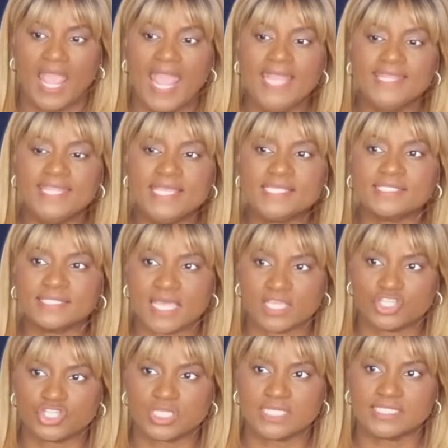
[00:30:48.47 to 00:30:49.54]
And these
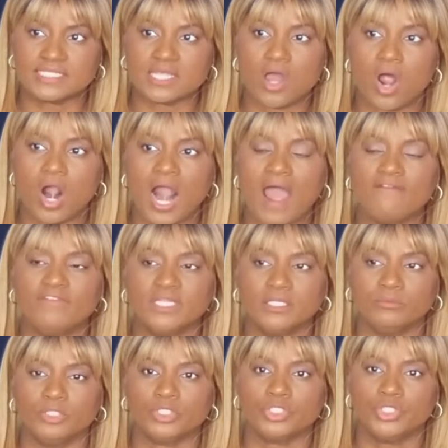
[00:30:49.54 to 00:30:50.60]
sessions are
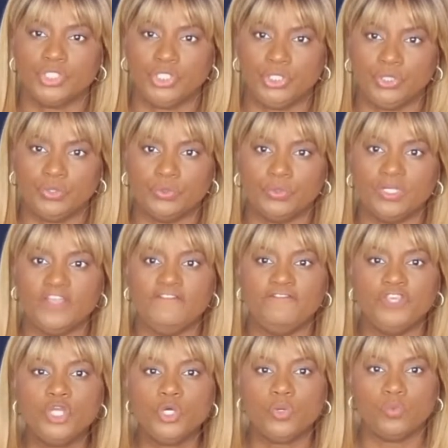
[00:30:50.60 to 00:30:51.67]
available to you
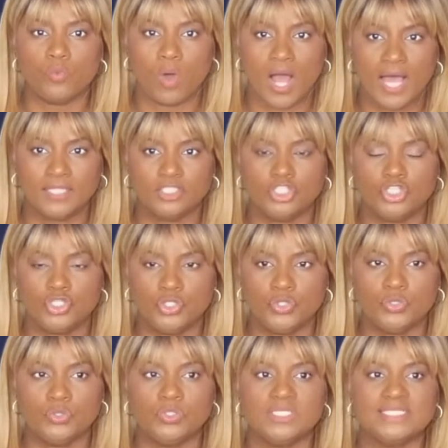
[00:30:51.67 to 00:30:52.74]
if you want
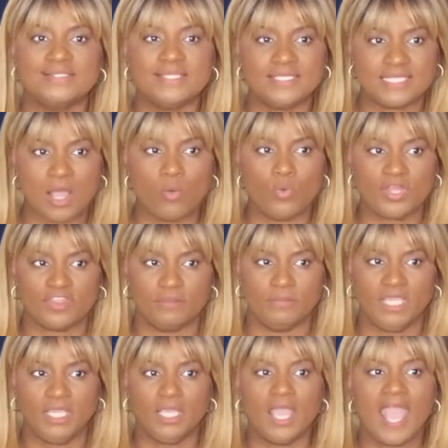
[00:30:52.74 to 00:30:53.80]
to sit down with
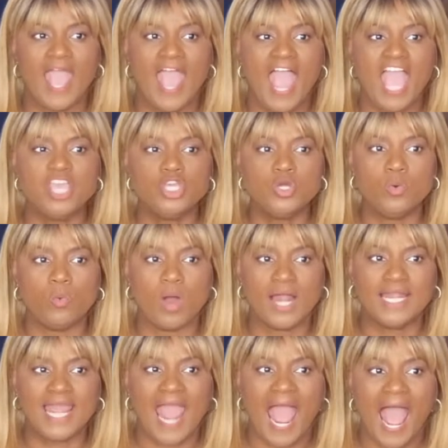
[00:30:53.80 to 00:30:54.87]
me and you
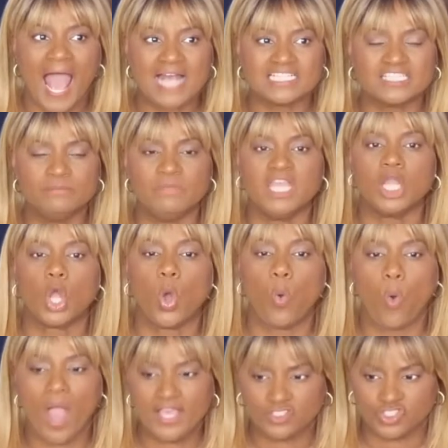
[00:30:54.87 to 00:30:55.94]
want to ask me
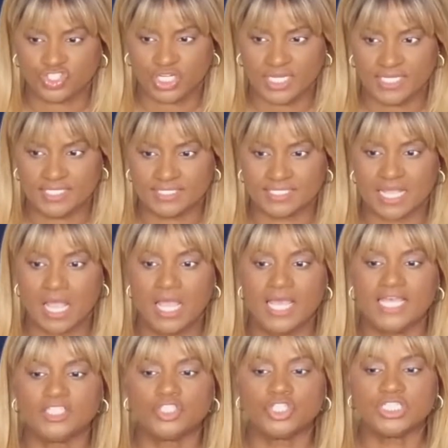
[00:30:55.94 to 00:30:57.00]
questions,
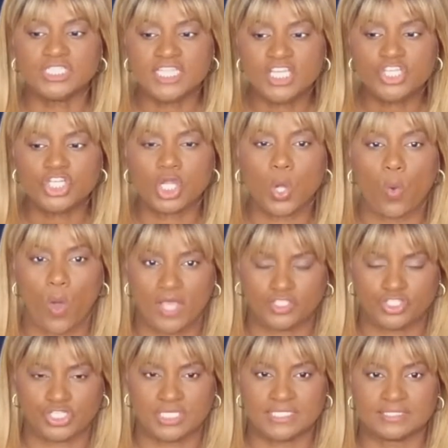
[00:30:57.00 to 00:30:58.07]
strategic
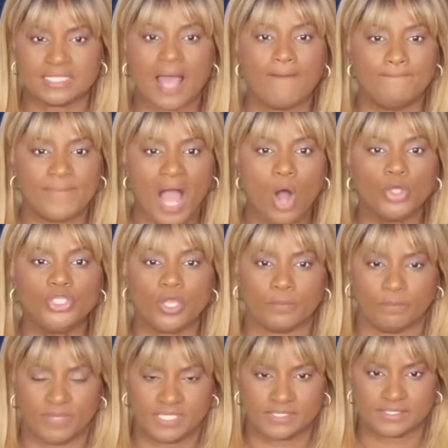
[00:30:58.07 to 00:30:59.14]
questions about
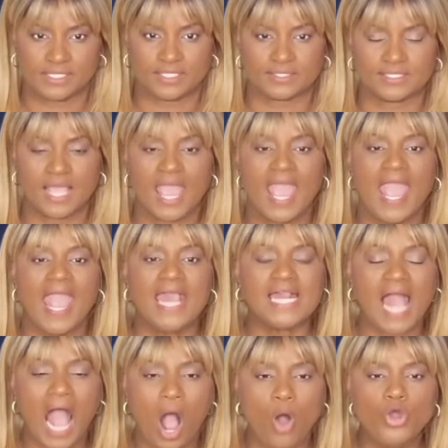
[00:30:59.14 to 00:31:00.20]
your business
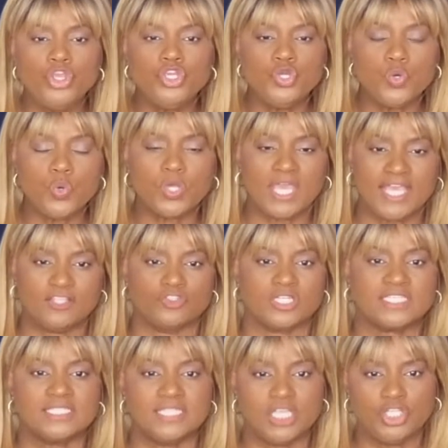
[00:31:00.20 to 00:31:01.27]
and how you can
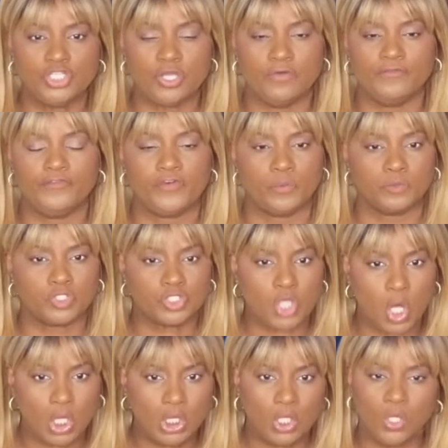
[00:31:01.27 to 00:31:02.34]
transition from
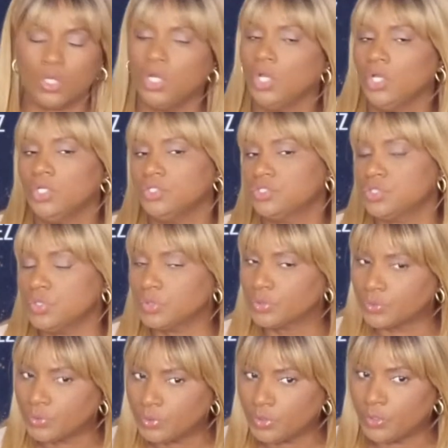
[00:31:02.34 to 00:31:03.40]
solo to
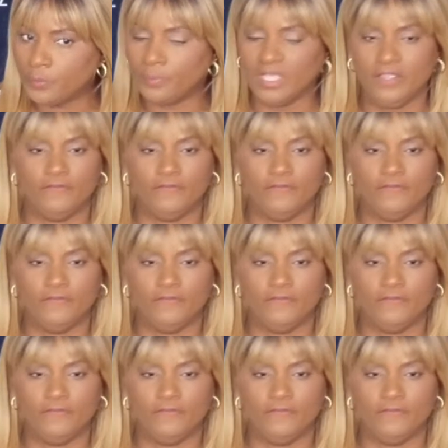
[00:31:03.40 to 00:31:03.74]
group.